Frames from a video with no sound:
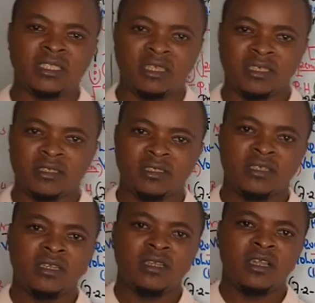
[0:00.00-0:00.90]
10
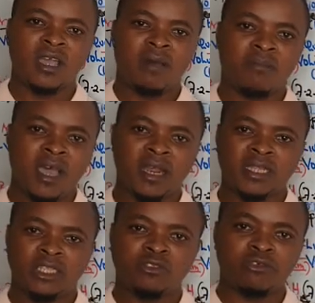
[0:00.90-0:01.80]
among
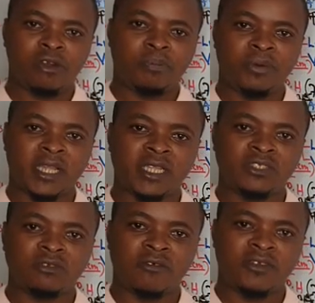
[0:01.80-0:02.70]
the 2 replicates
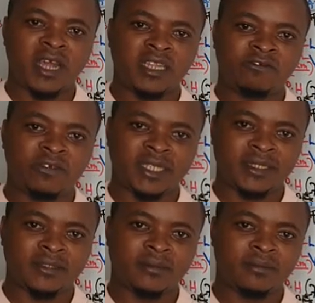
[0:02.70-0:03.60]
you have done at
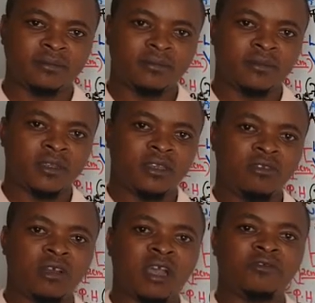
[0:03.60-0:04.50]
first.
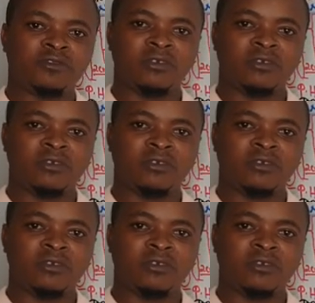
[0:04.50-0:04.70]
You have to